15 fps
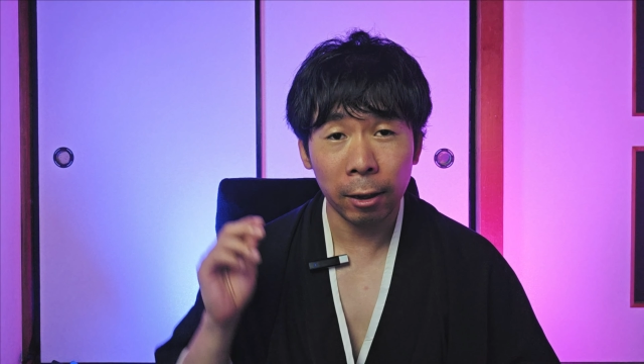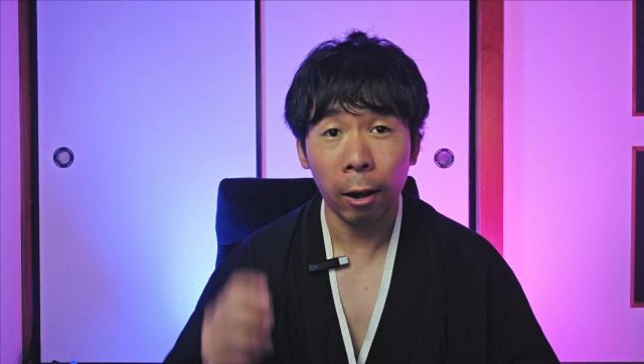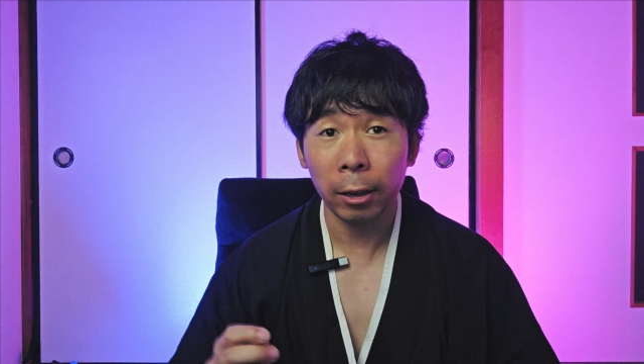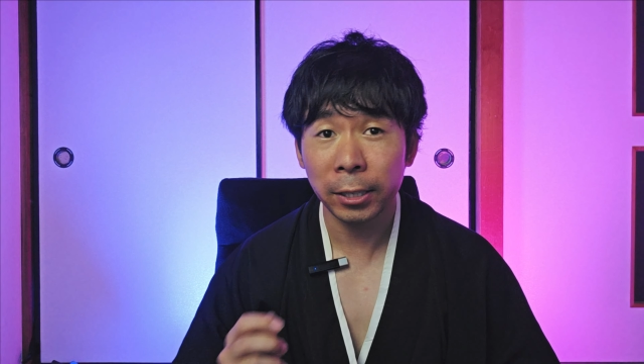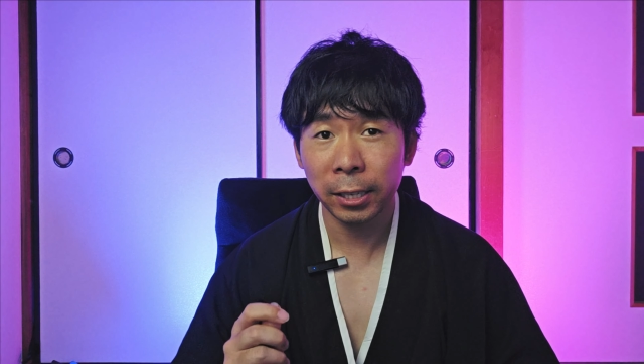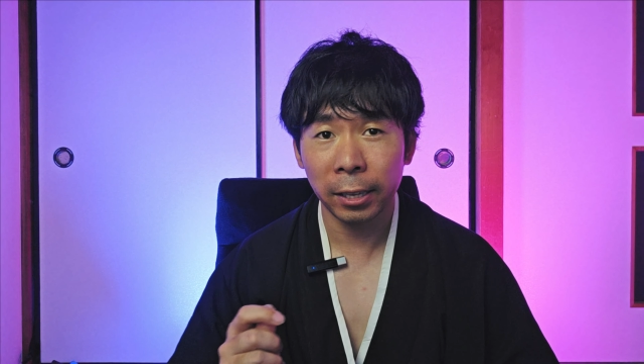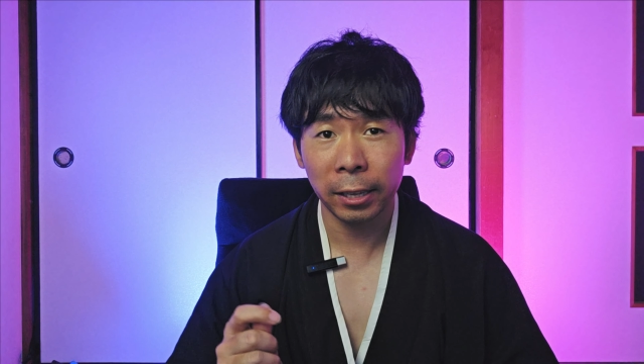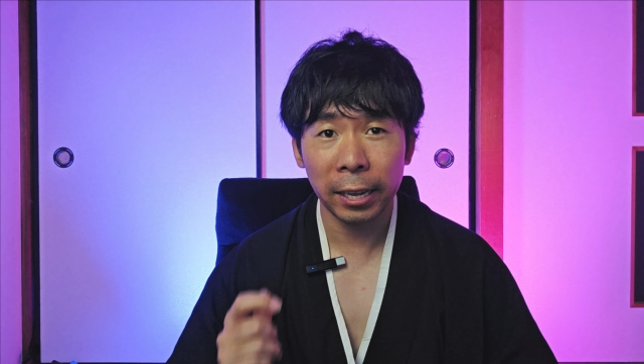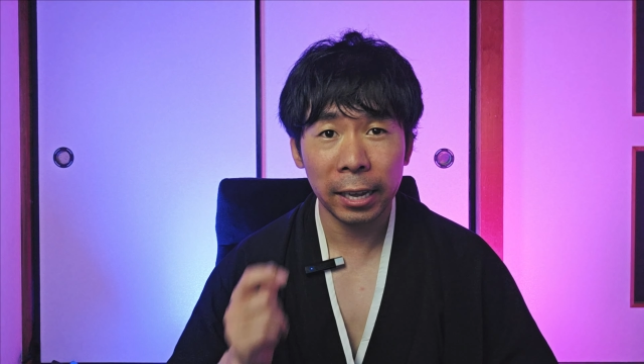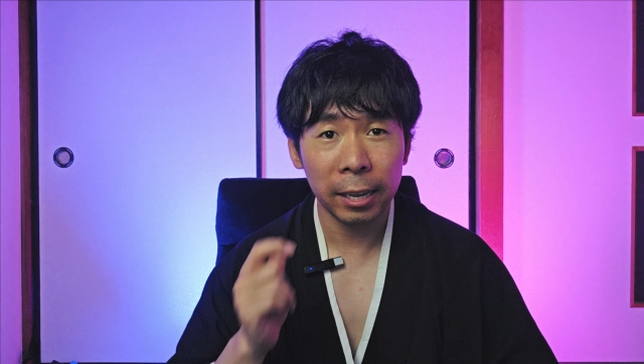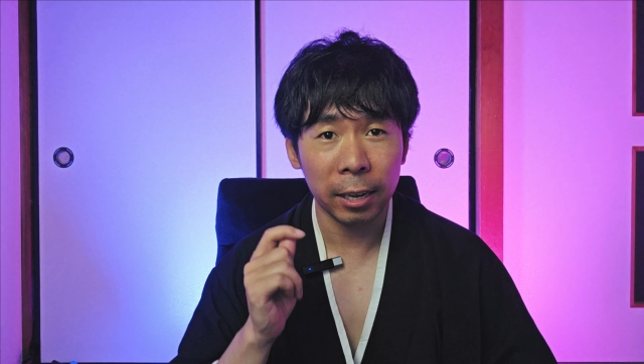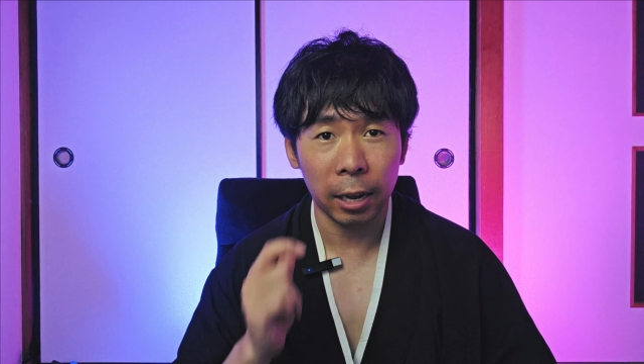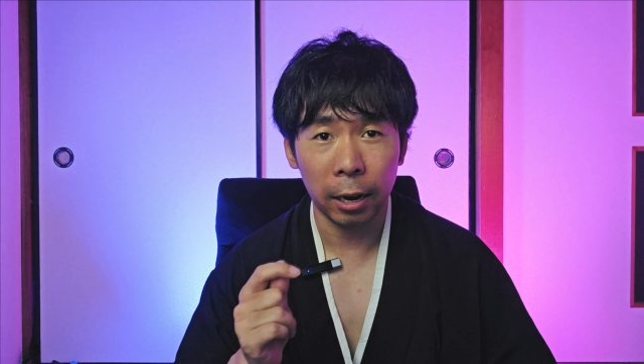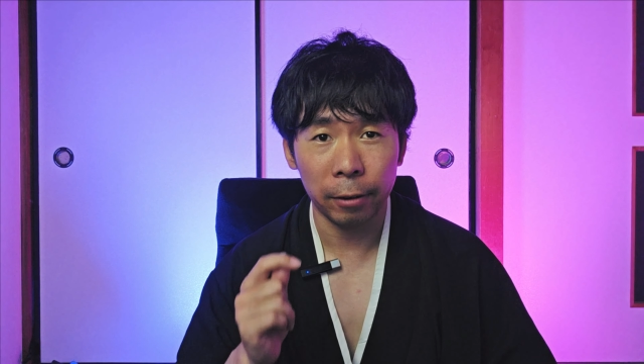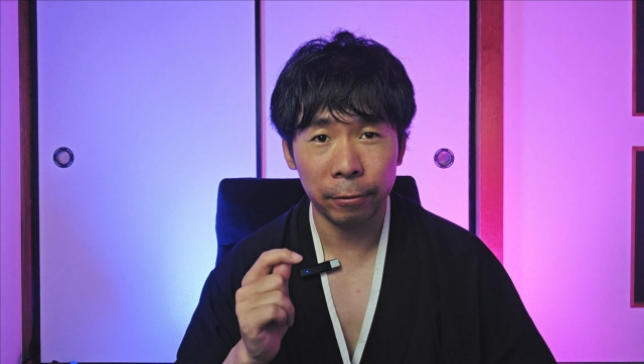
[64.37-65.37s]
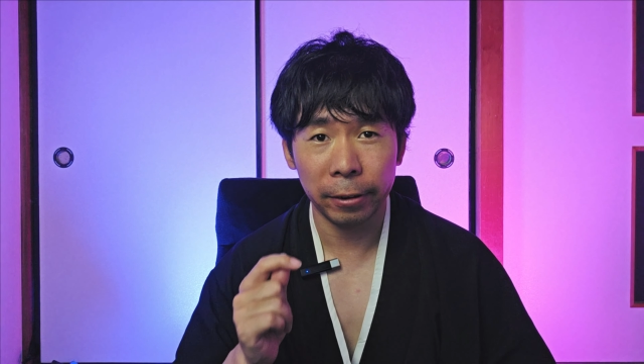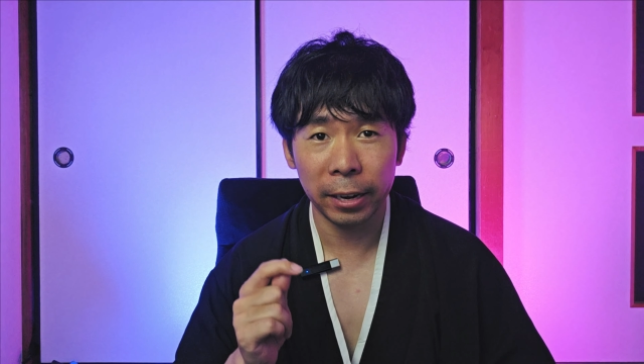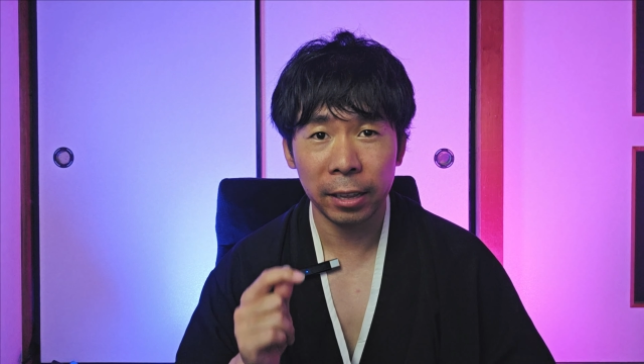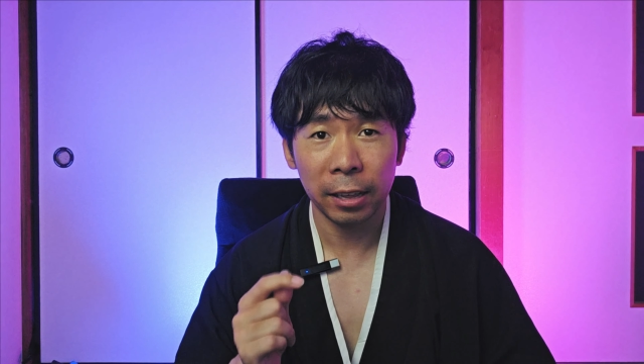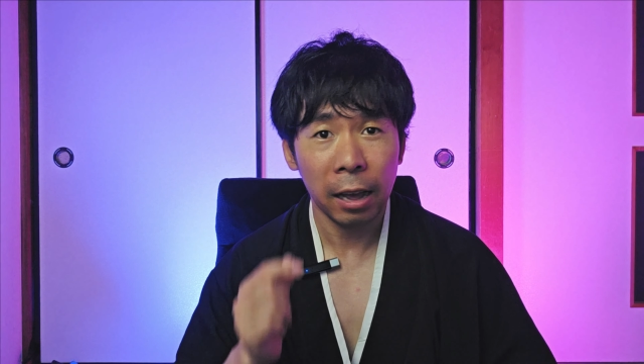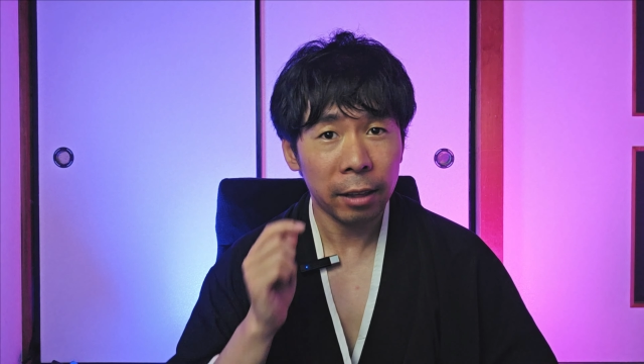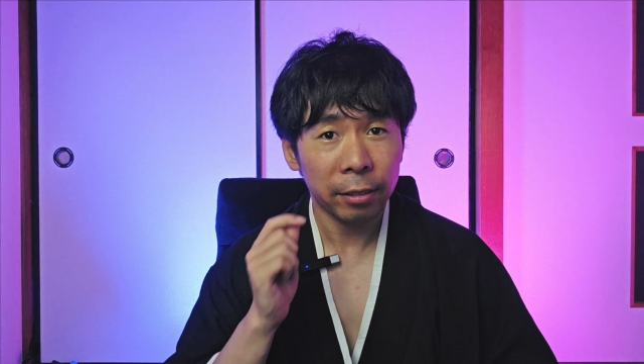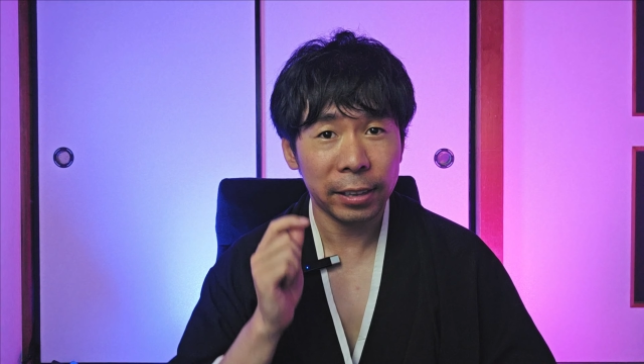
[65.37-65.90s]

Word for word: constantly covering